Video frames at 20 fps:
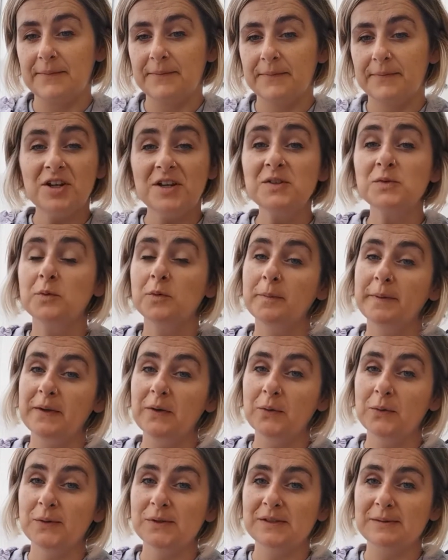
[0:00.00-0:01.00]
Some machines will
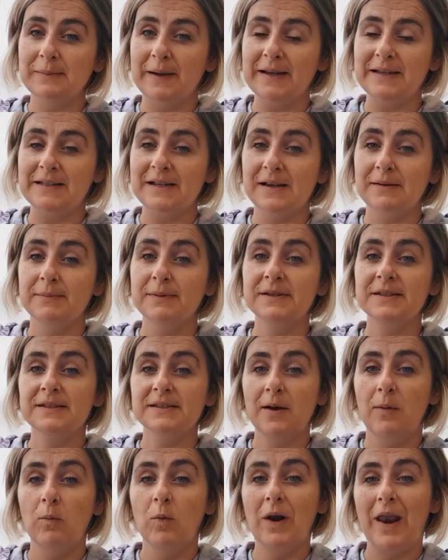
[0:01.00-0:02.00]
be automated,
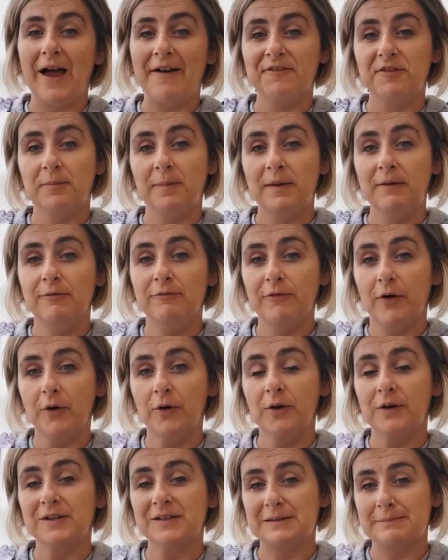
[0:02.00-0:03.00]
but some will have to be
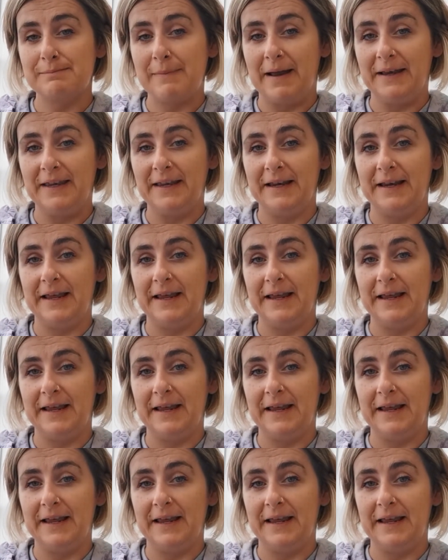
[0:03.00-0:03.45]
focused